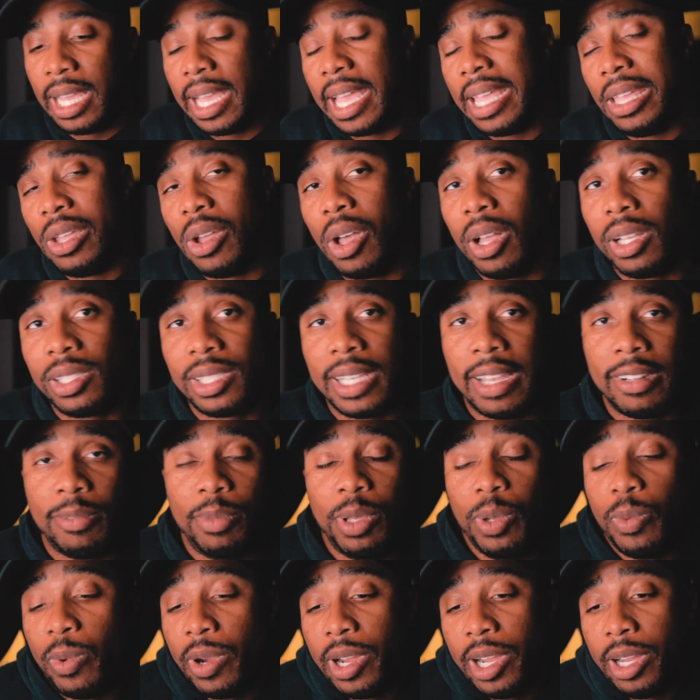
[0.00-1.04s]
And you also have to
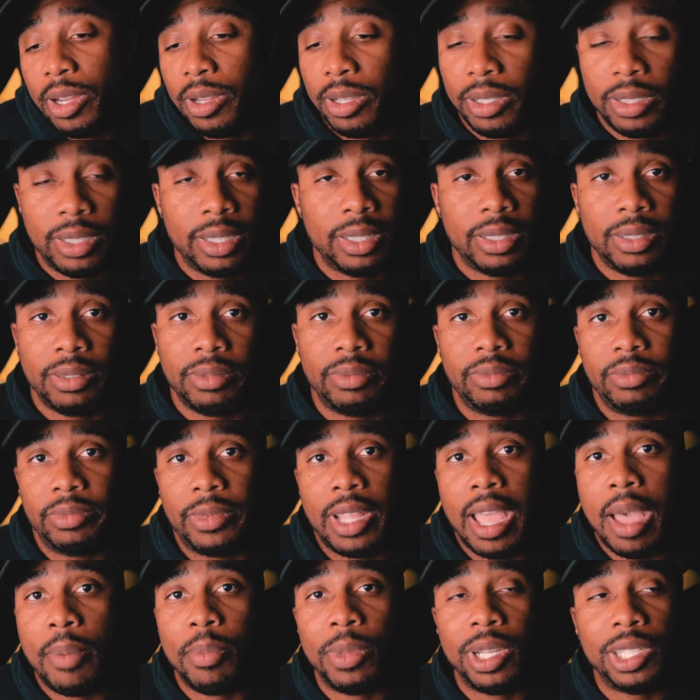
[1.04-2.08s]
be wary of
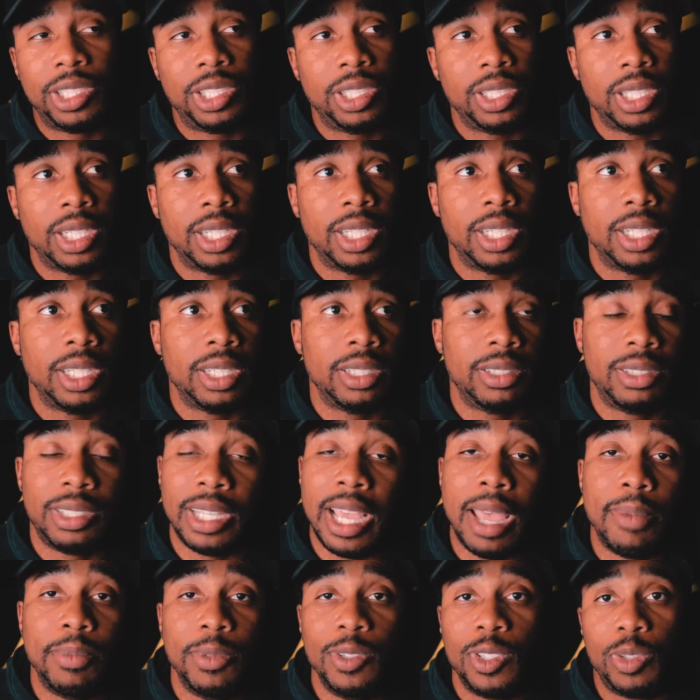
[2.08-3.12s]
how much
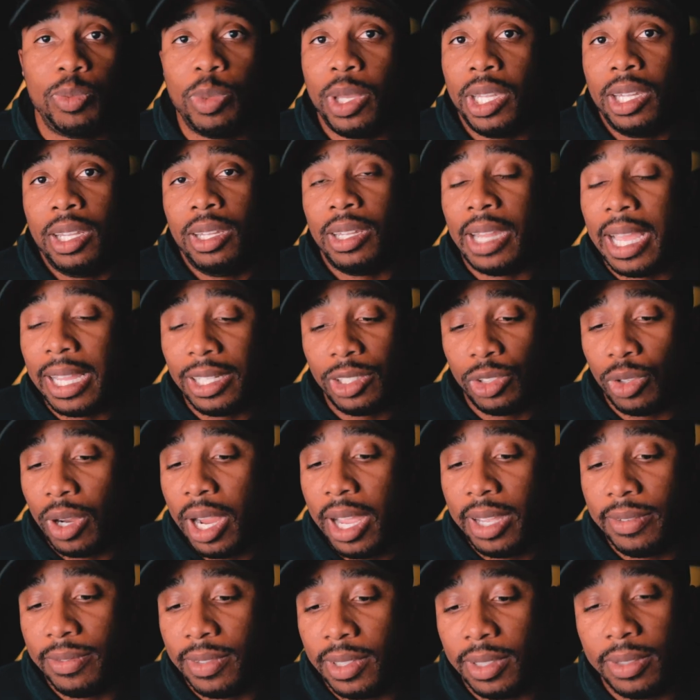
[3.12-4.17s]
time you spend in not
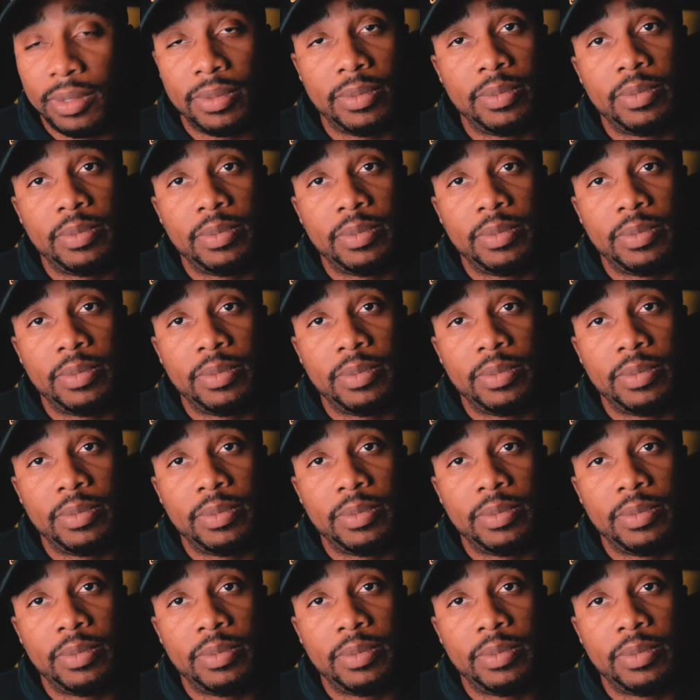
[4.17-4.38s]
driving.